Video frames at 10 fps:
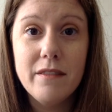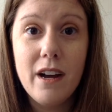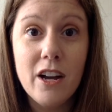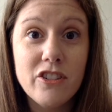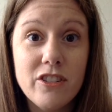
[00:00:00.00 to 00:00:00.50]

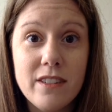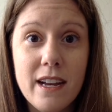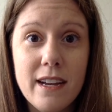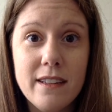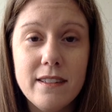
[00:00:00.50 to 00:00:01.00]

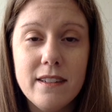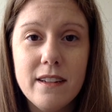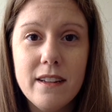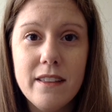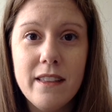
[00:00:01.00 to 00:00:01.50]
ostracized,
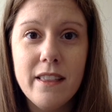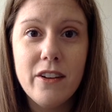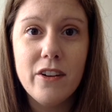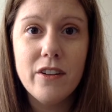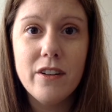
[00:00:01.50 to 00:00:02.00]
that
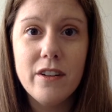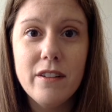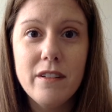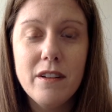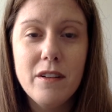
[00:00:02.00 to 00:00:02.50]
they're
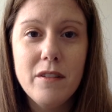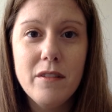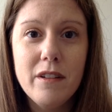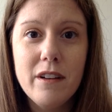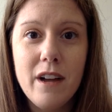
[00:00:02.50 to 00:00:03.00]

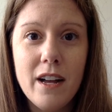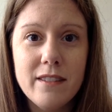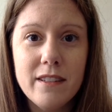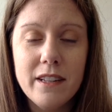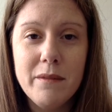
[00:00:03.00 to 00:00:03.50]

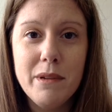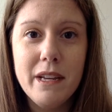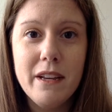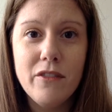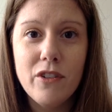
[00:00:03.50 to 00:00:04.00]
constantly
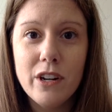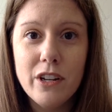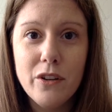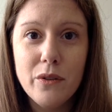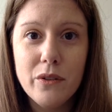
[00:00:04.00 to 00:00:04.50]
being
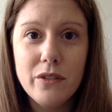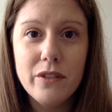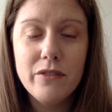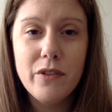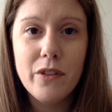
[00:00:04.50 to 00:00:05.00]
ridiculed
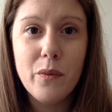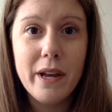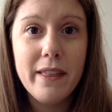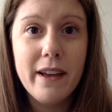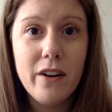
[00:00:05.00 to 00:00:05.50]
for the way
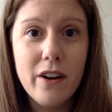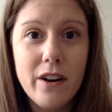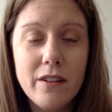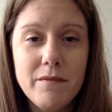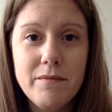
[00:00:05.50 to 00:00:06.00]
they
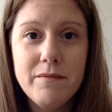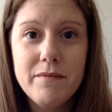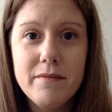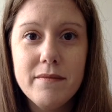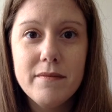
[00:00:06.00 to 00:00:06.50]
are.
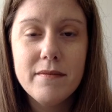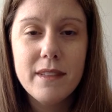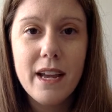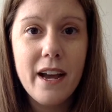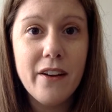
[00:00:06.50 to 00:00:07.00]

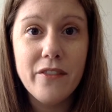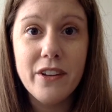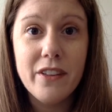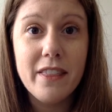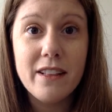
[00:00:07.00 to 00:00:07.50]
I don't
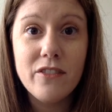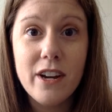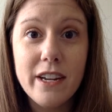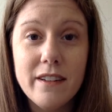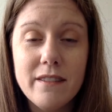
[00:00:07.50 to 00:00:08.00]
feel that that's
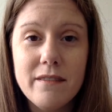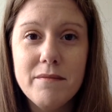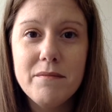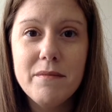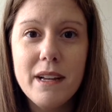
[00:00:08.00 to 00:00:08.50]
right.
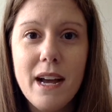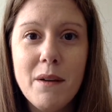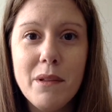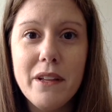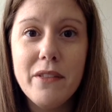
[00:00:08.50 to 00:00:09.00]
I
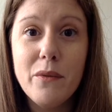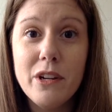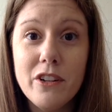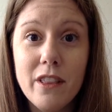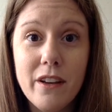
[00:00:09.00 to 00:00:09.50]
believe that we
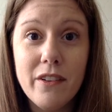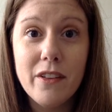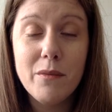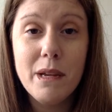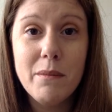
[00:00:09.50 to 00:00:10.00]
should love
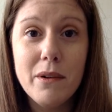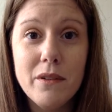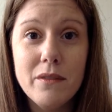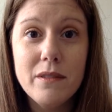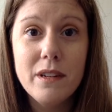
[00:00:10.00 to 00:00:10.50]
other people
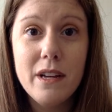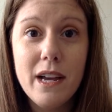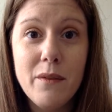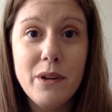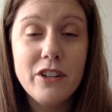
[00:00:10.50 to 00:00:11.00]

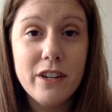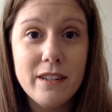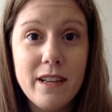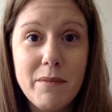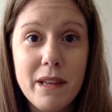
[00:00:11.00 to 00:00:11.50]
and we should
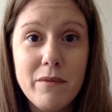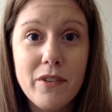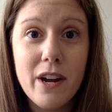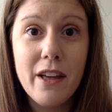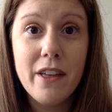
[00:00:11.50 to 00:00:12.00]
accept them for
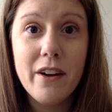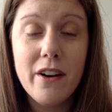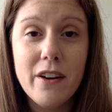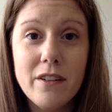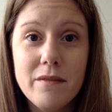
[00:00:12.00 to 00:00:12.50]
how they are.